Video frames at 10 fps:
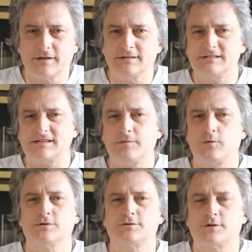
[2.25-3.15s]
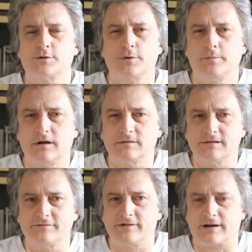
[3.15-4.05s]
And this time I want to talk to you about
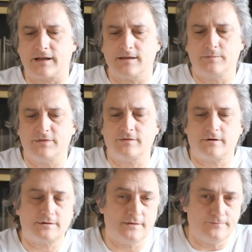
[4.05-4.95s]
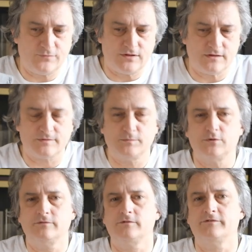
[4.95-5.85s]
the Ferrania P30, this
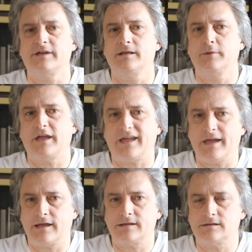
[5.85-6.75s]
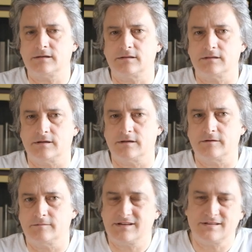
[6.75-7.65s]
beautiful film, and the
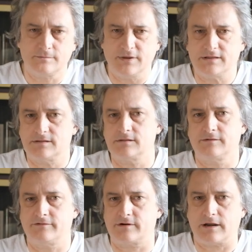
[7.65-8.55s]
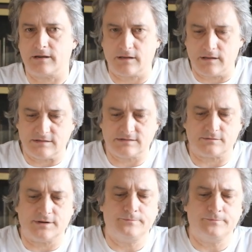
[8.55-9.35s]
little bit the Ferrania history.